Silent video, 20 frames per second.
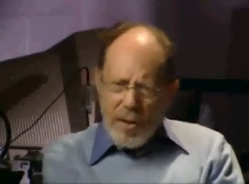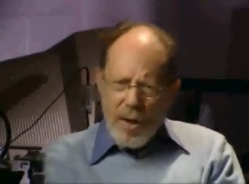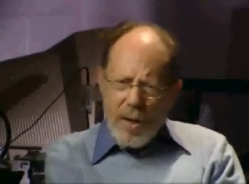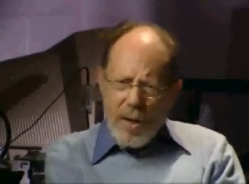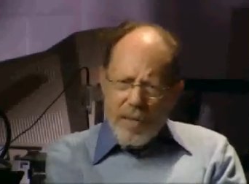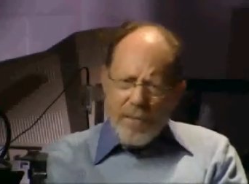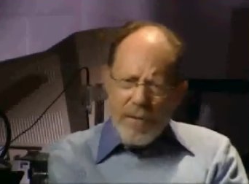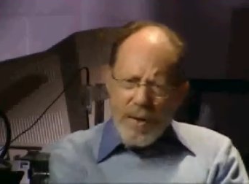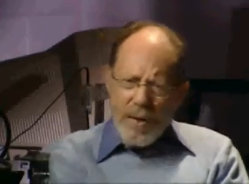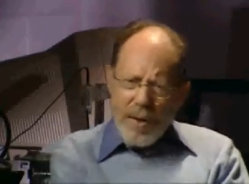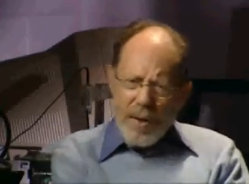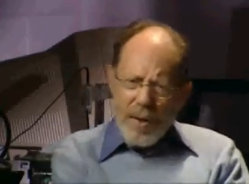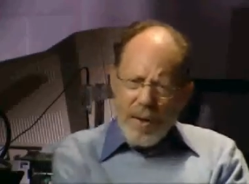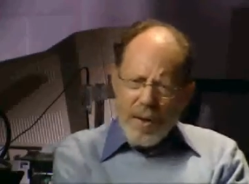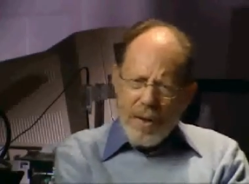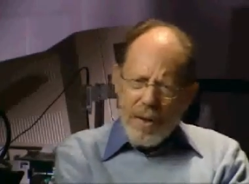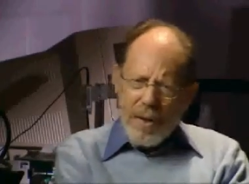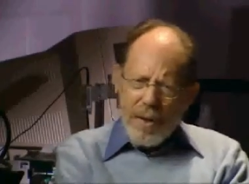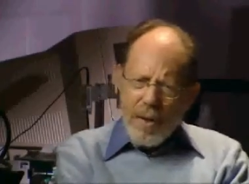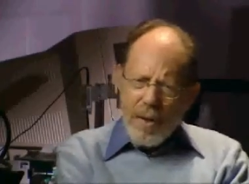of
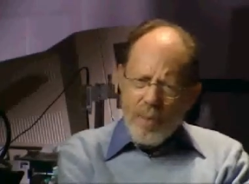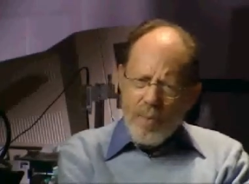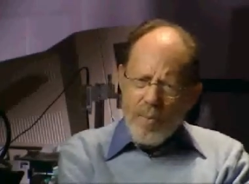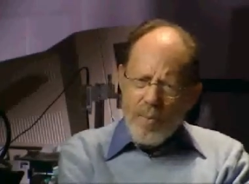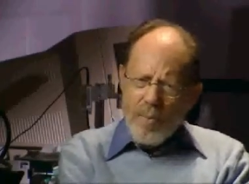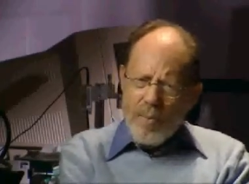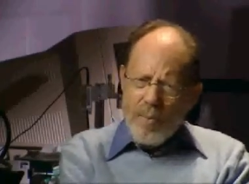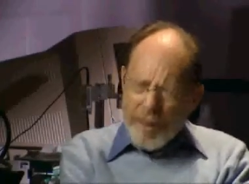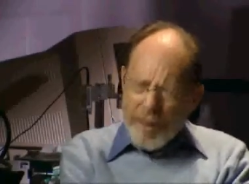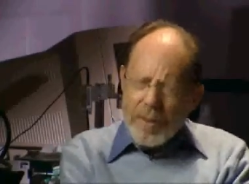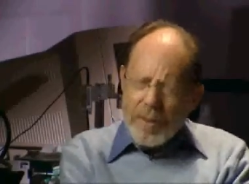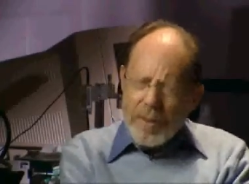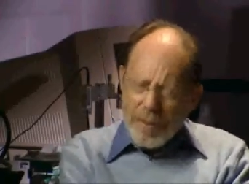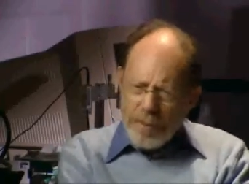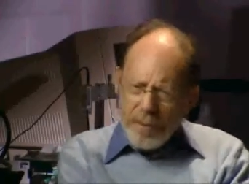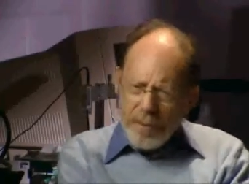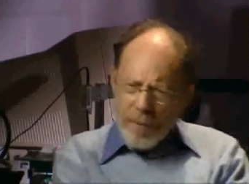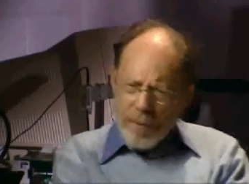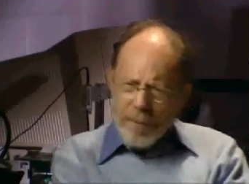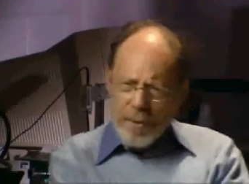uh, medical
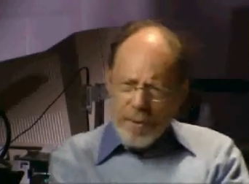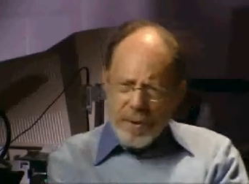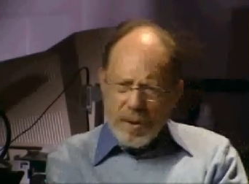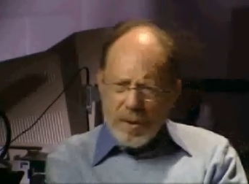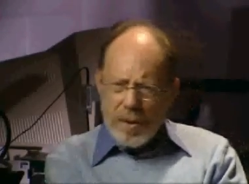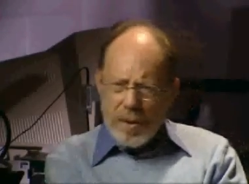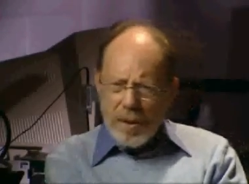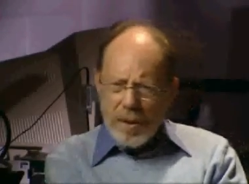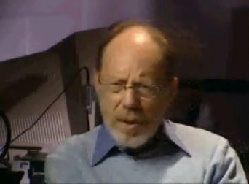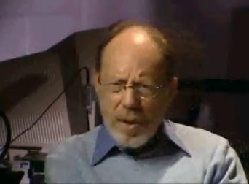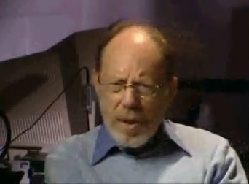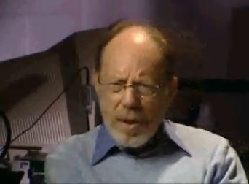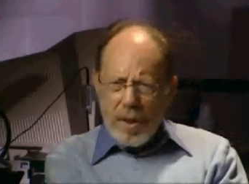purposes.